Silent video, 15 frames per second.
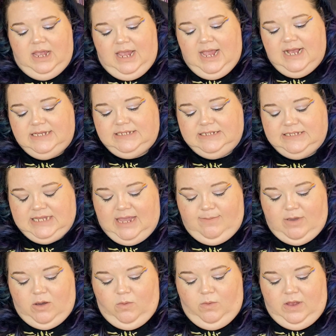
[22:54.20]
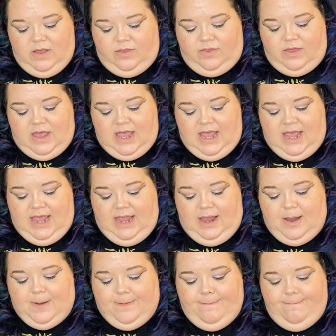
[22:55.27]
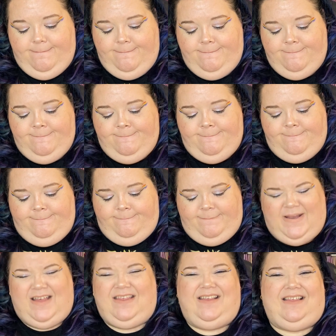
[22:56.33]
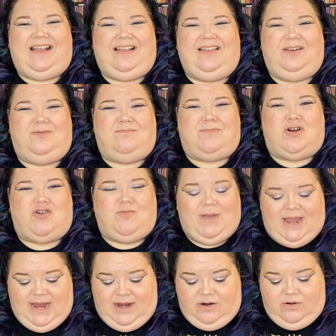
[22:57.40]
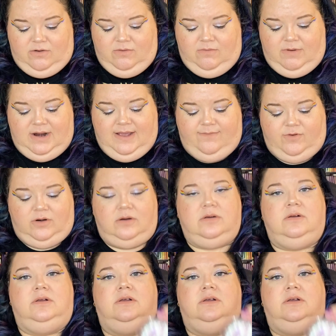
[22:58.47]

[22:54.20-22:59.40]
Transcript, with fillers: Essence came out with a, I think like a little mermaid or whatever